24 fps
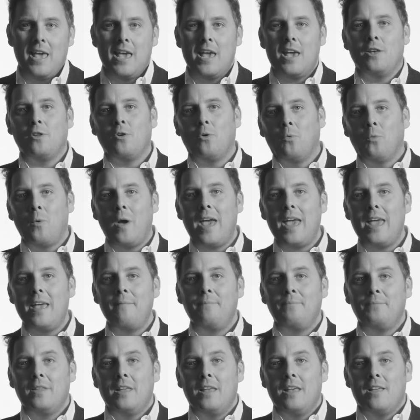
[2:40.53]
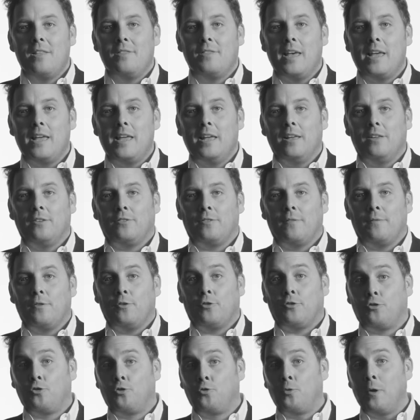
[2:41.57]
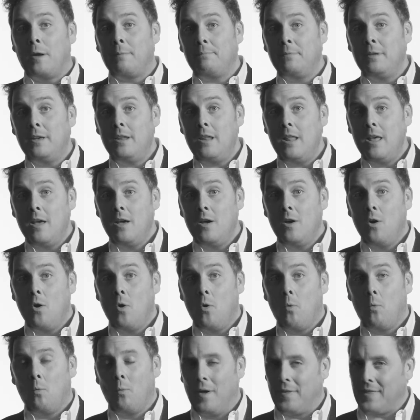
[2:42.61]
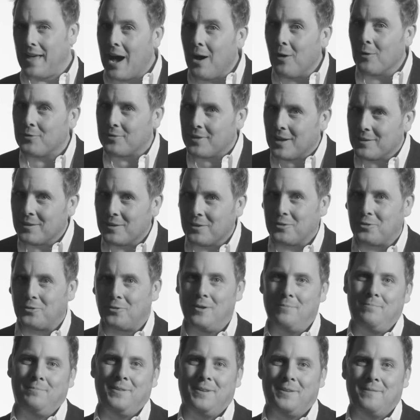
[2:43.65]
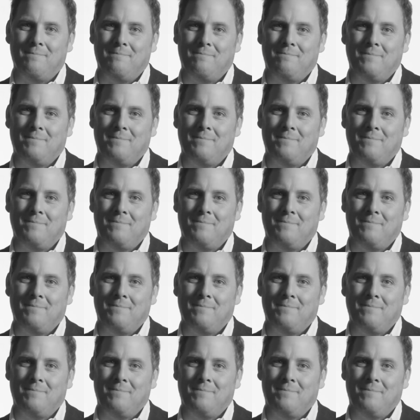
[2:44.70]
in a way that is scripted without sounding scripted.